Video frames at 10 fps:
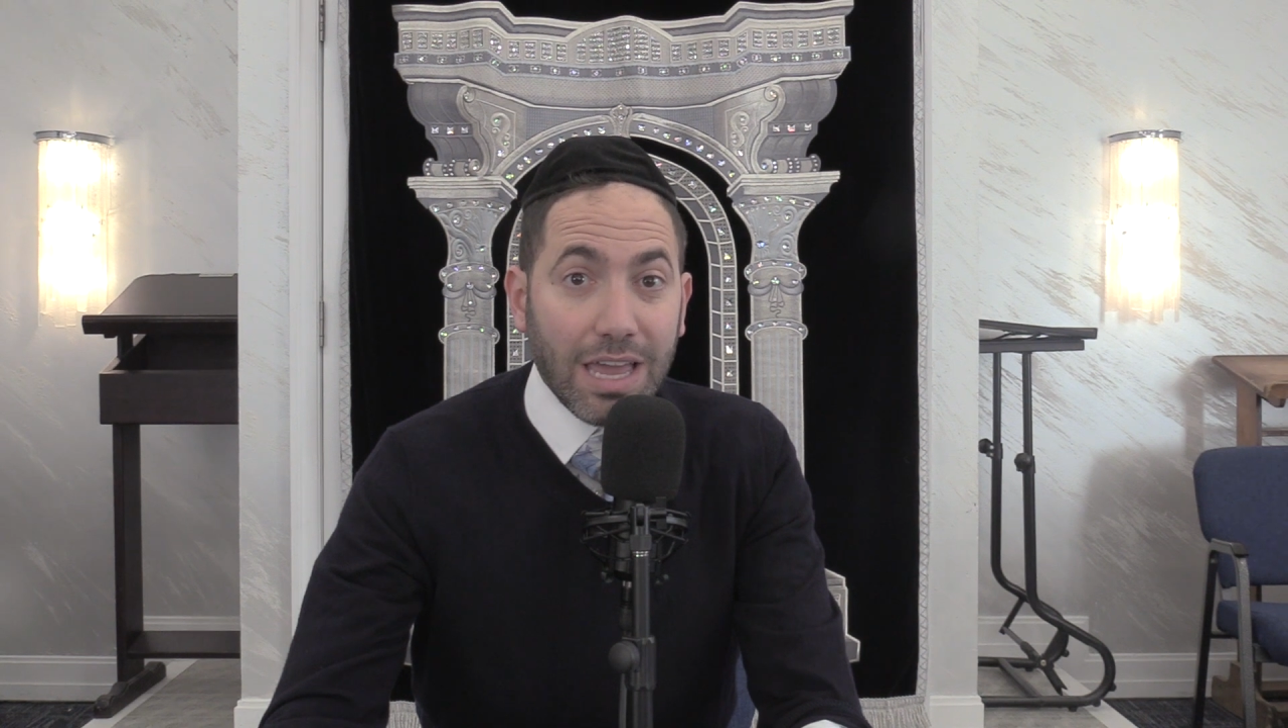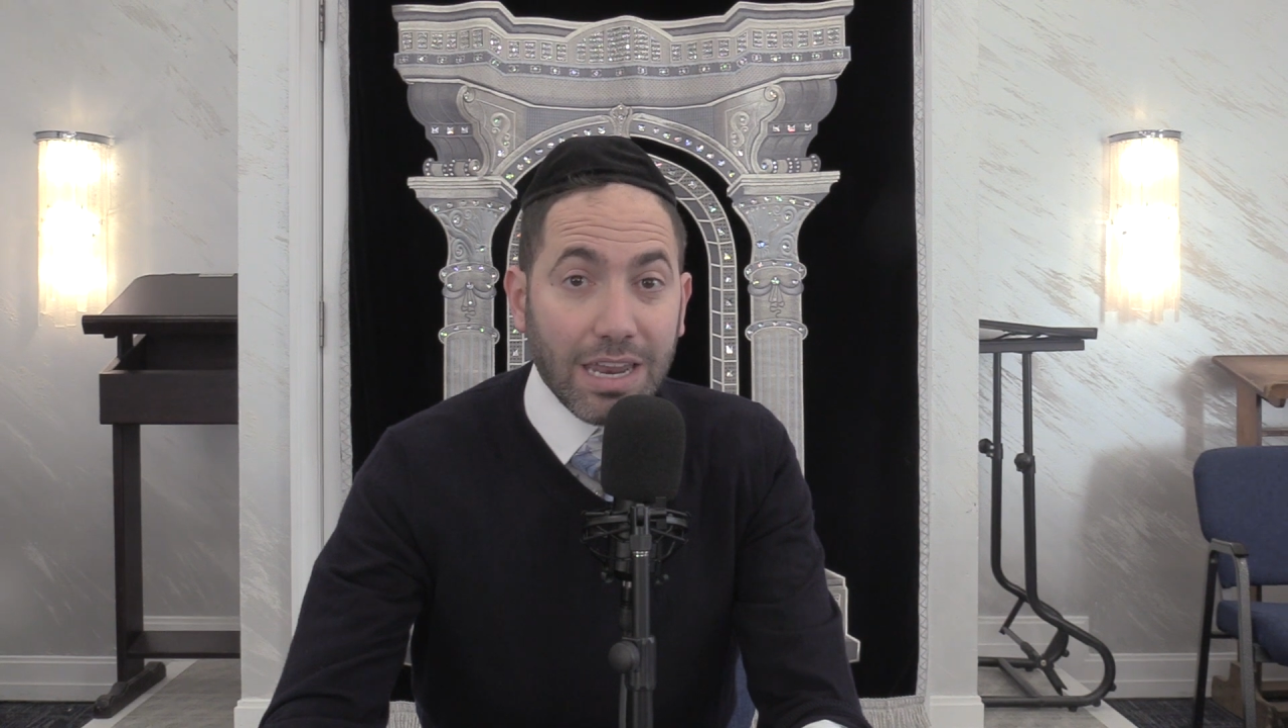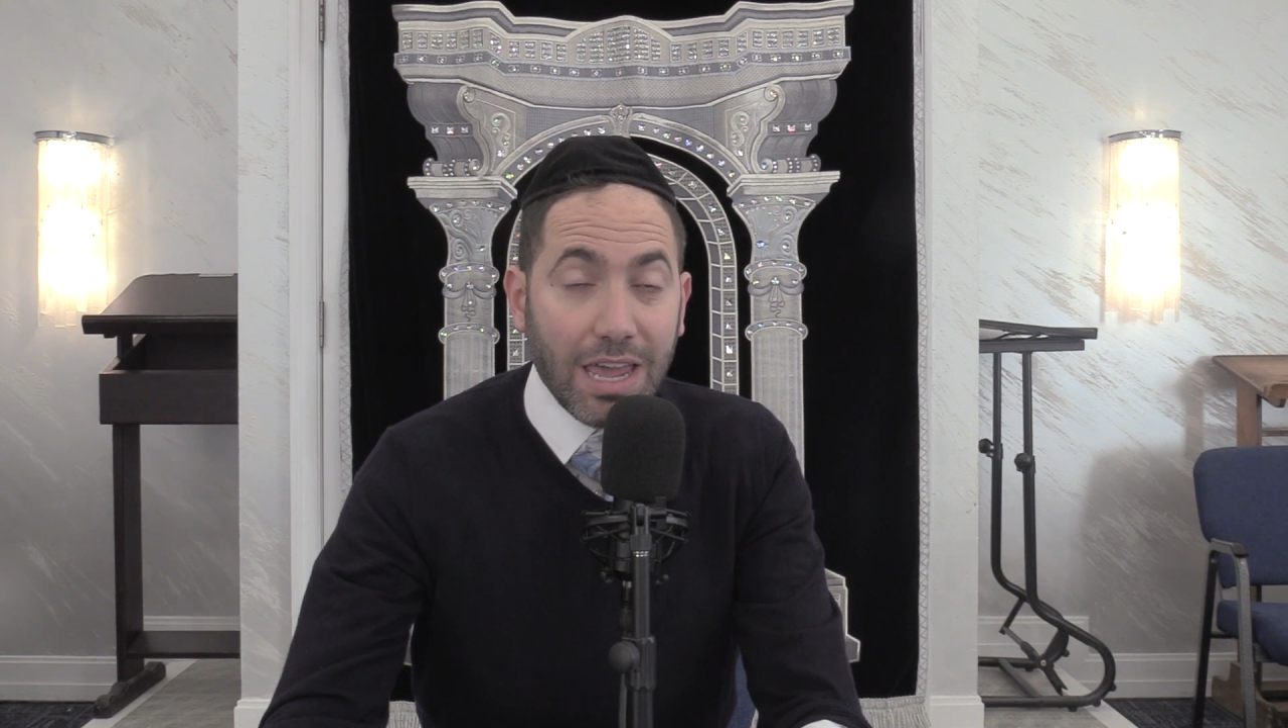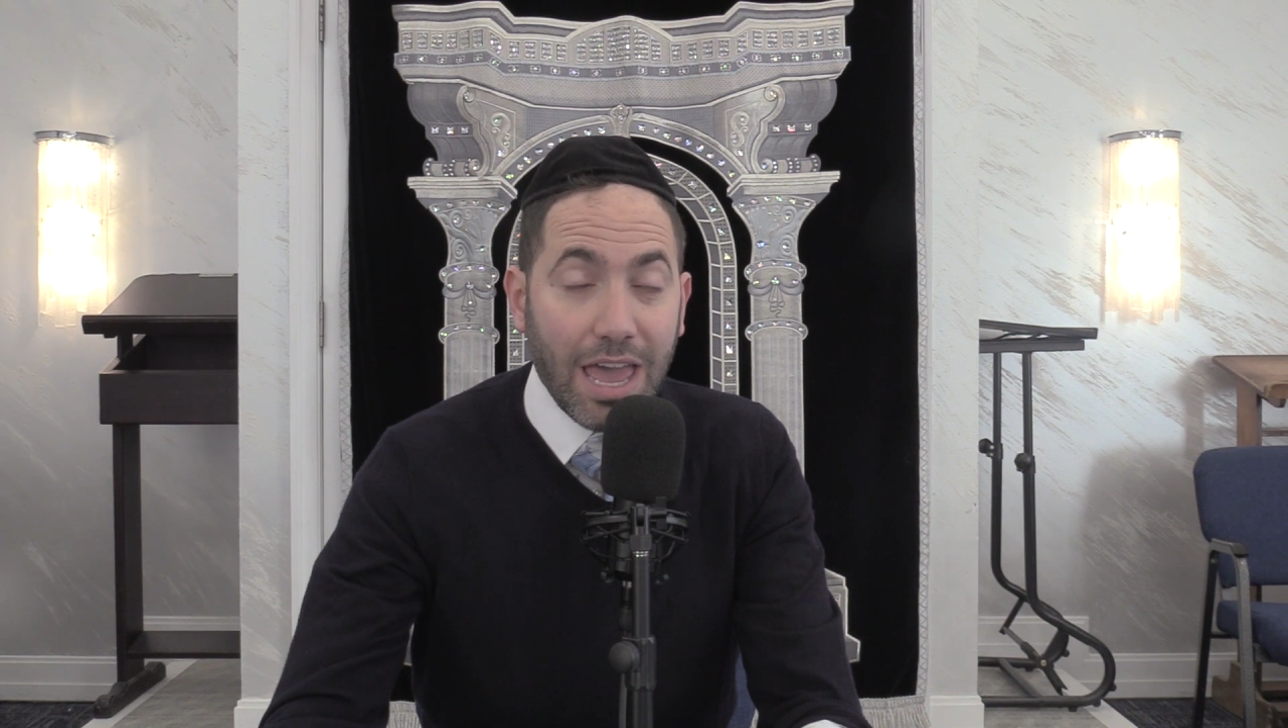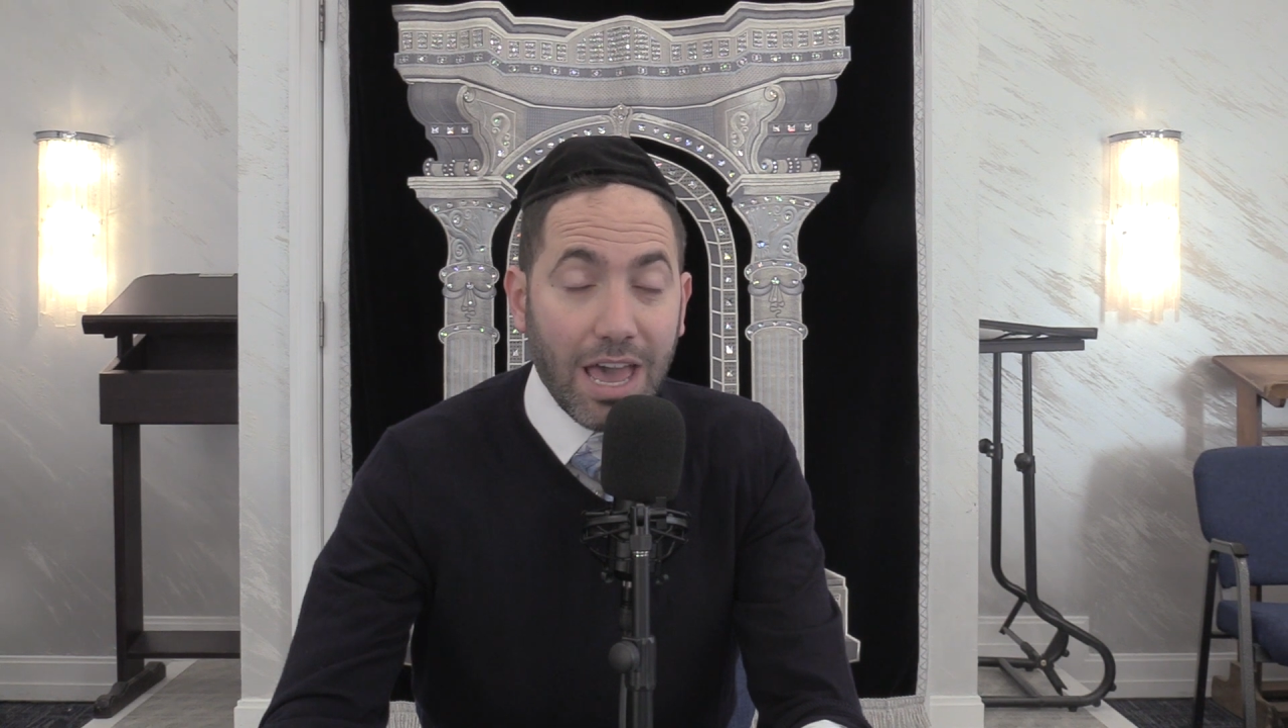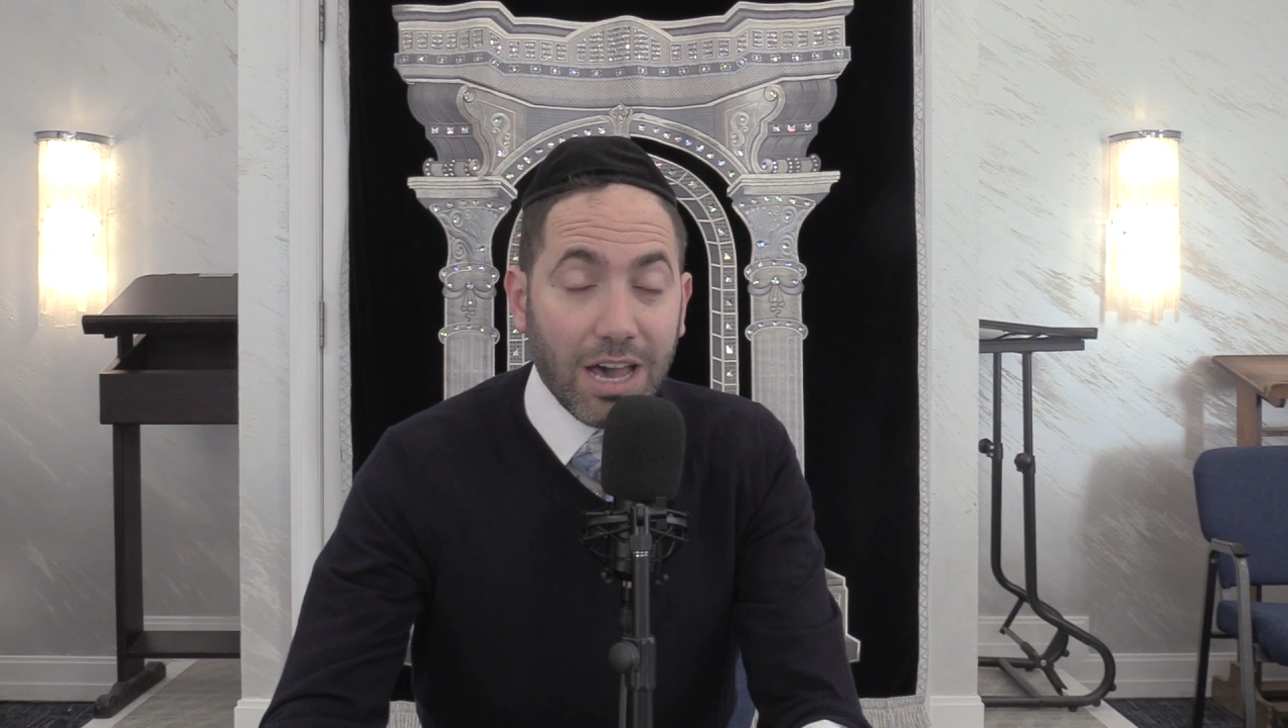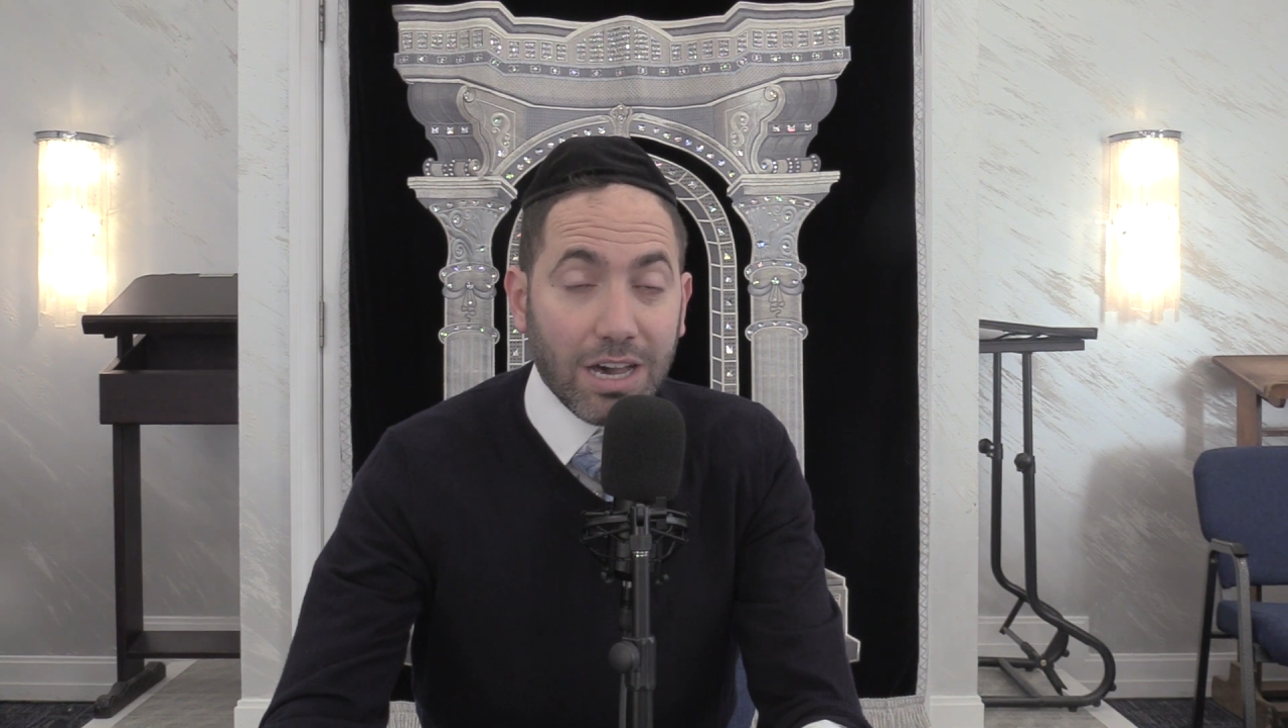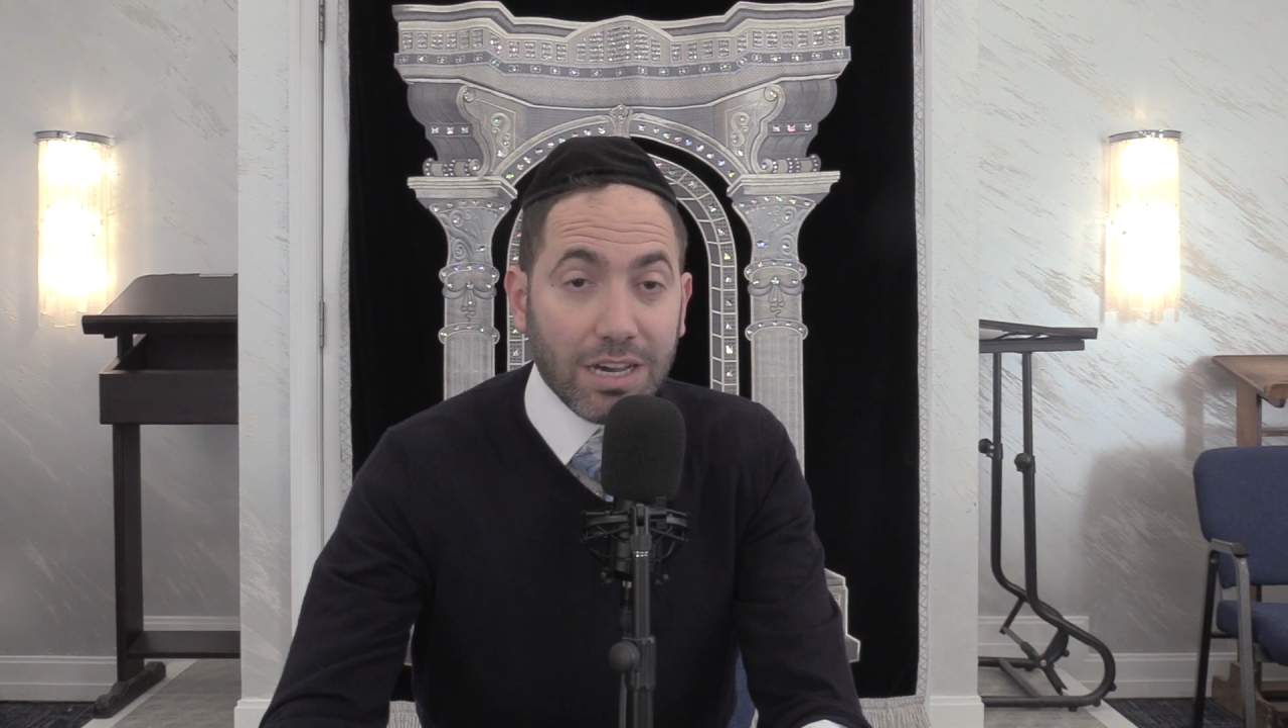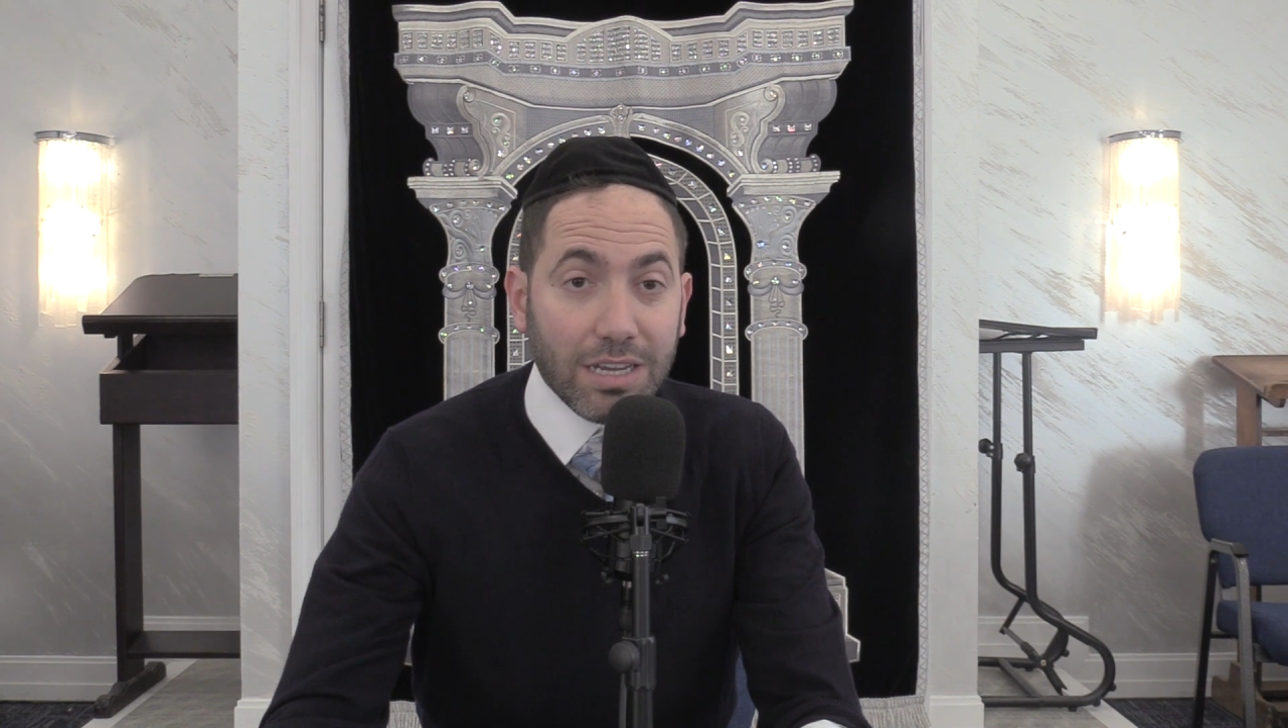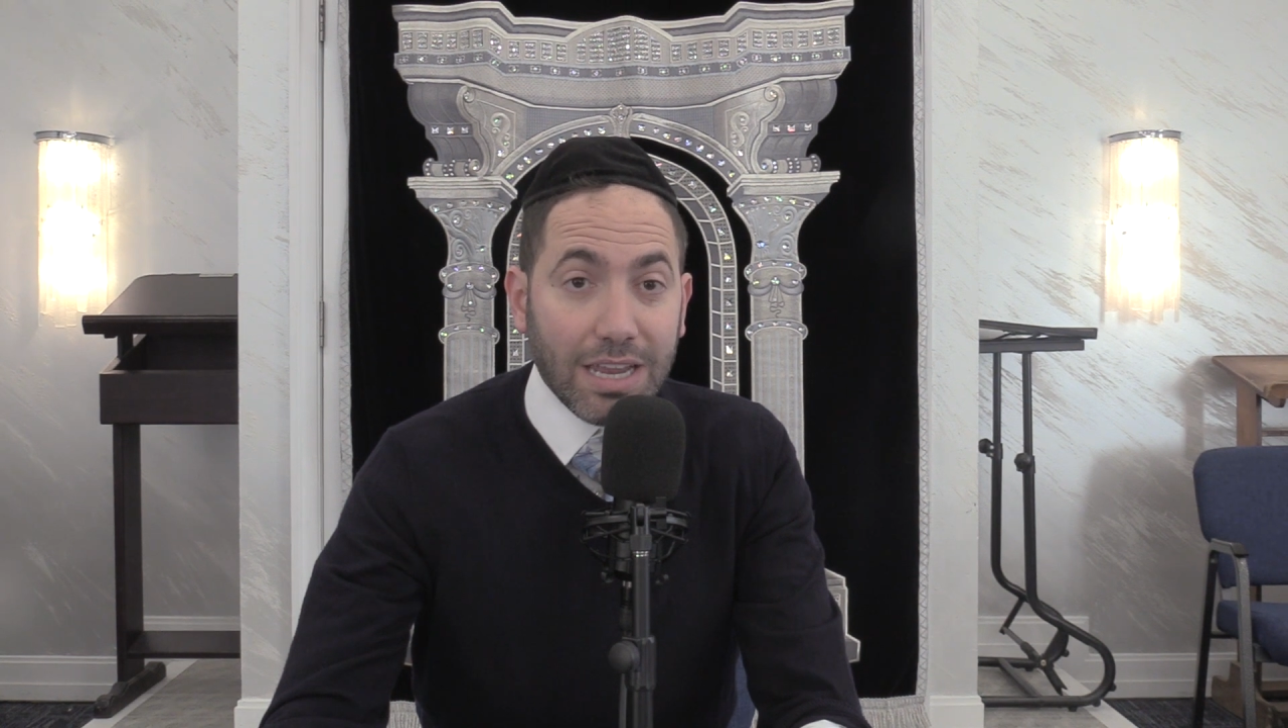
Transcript: at